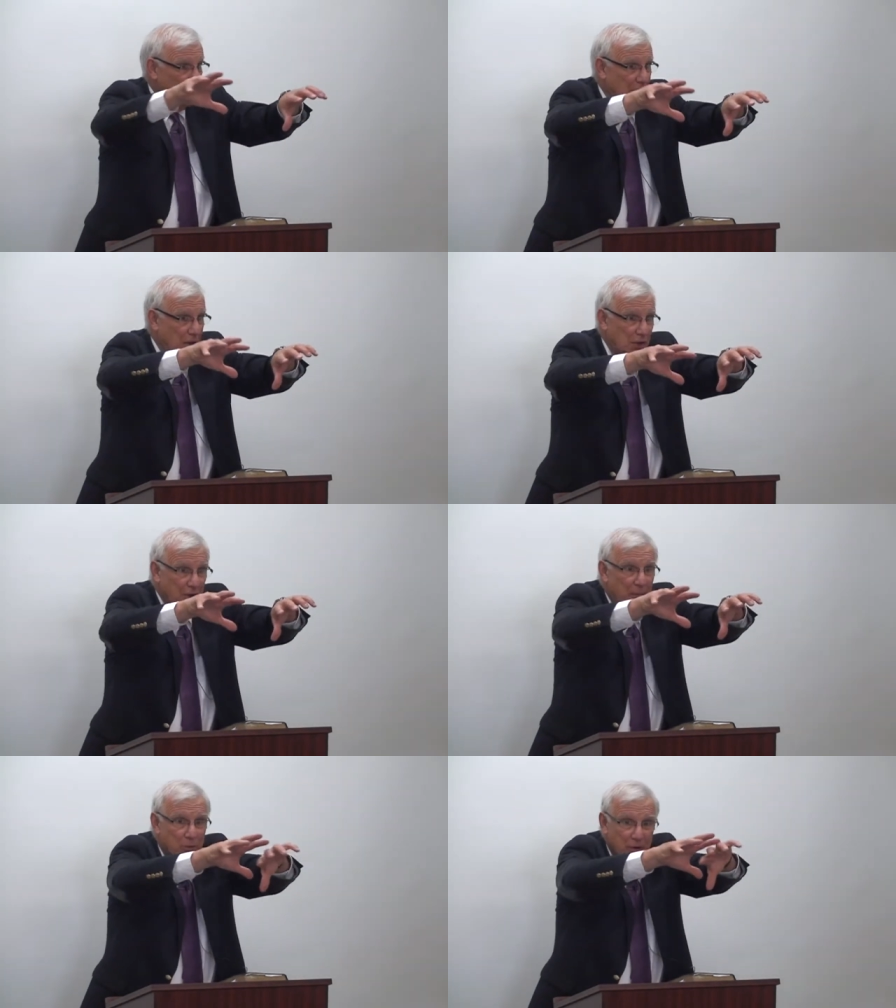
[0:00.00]
uh, a
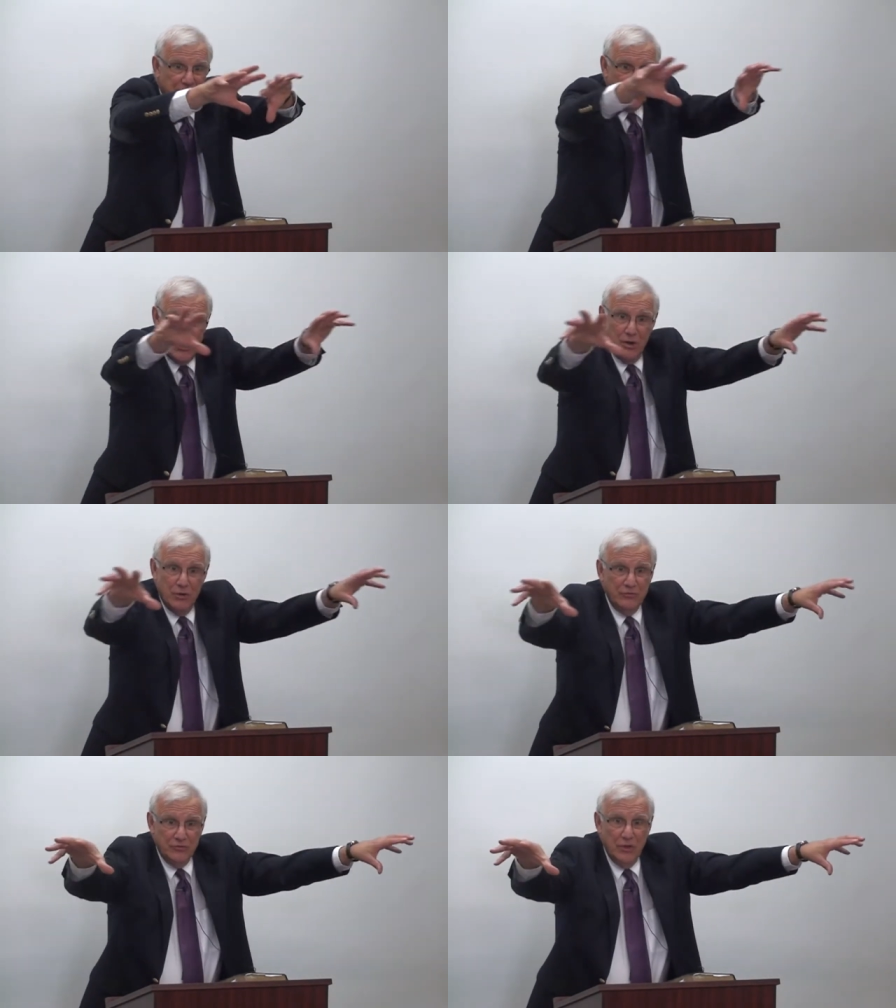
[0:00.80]
number of
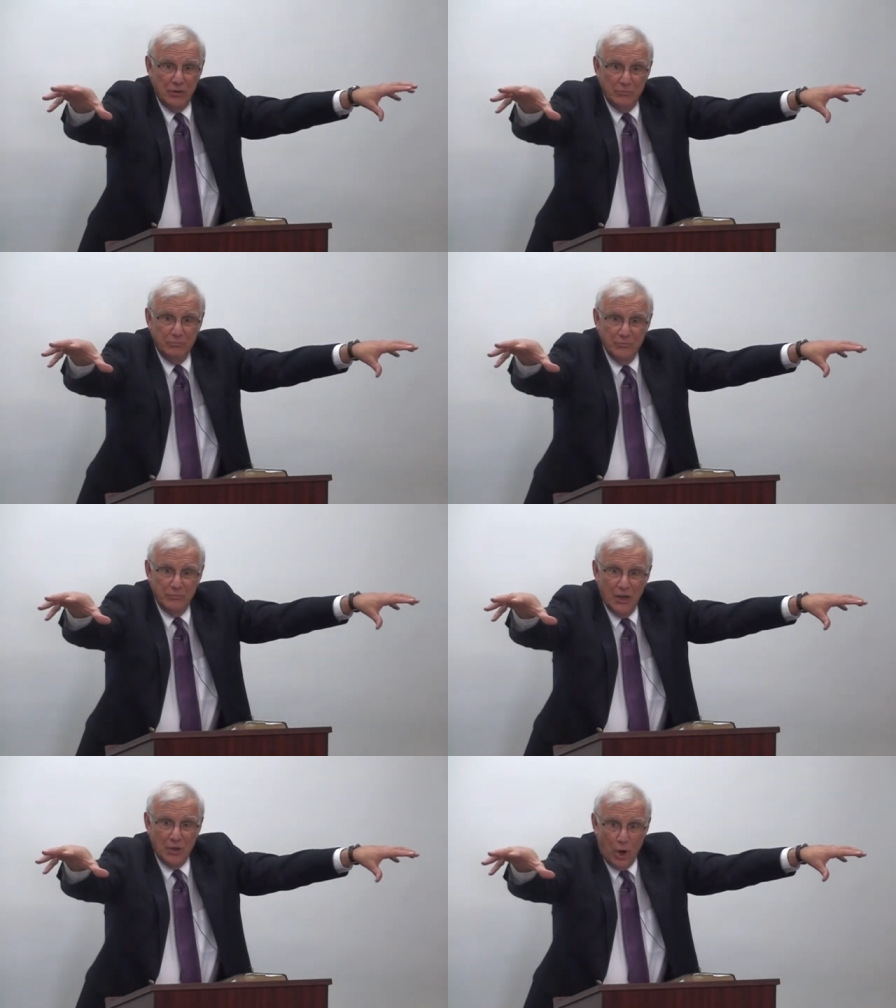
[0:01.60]
chairs, uh,
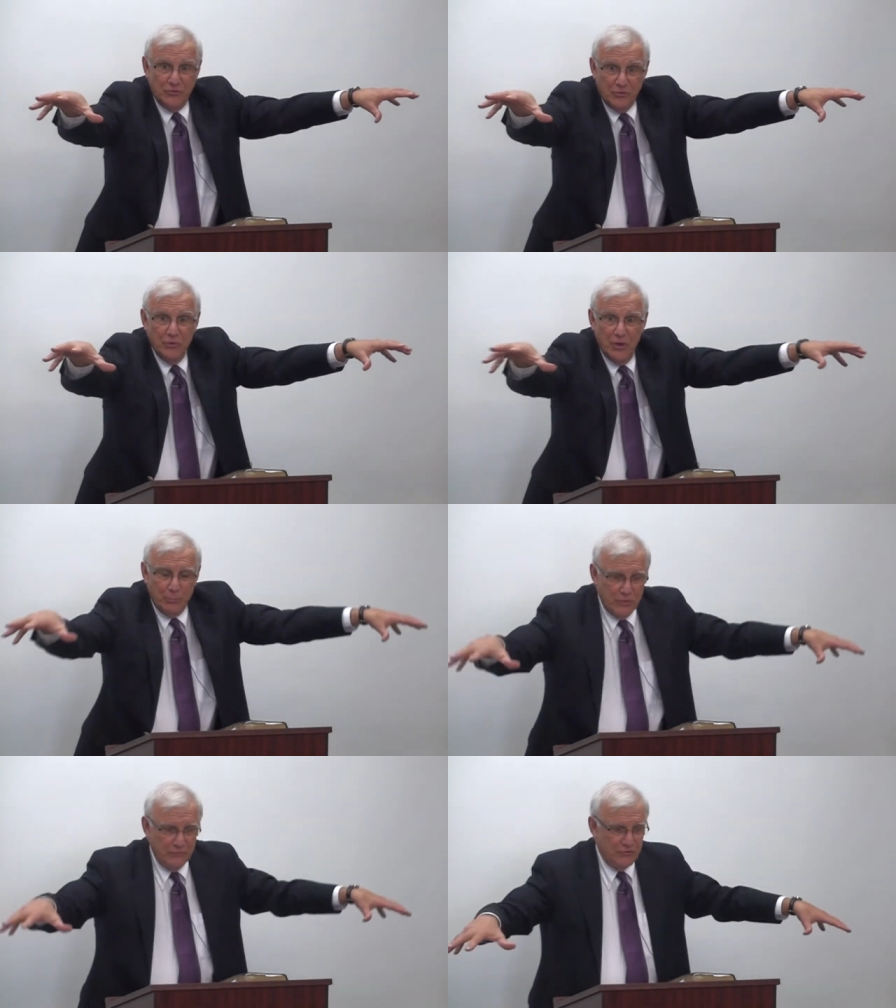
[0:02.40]
a larger
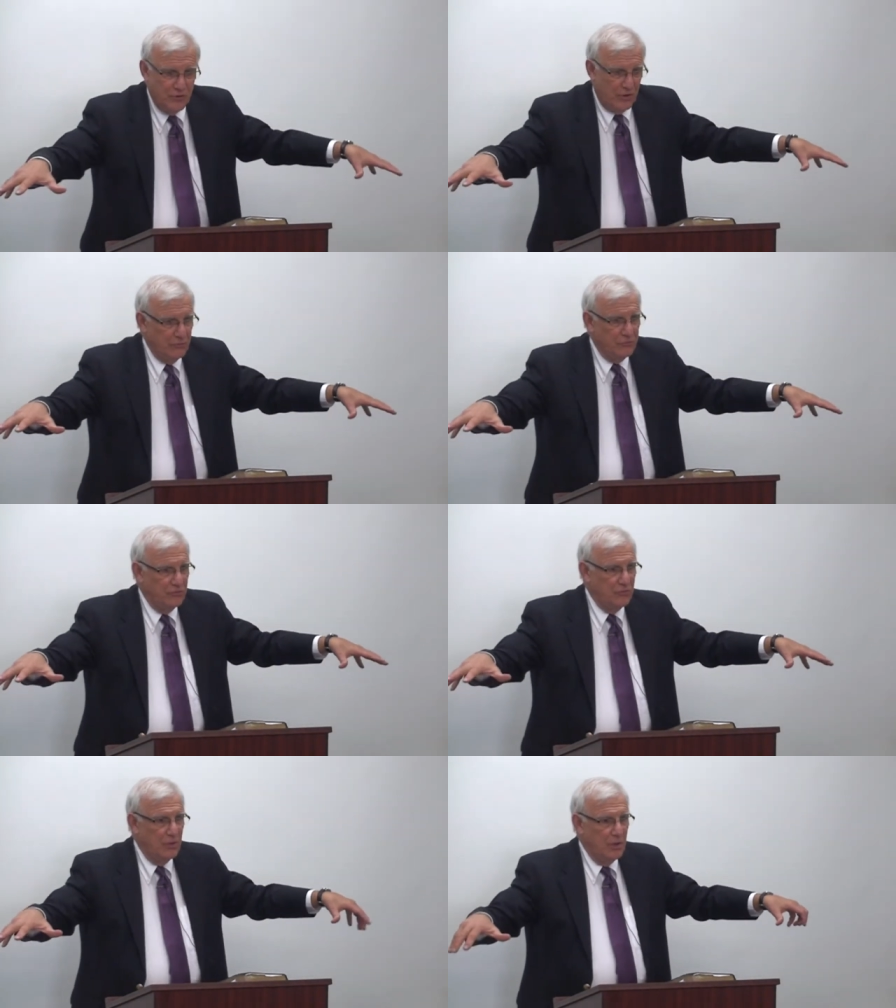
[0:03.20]
number of chairs.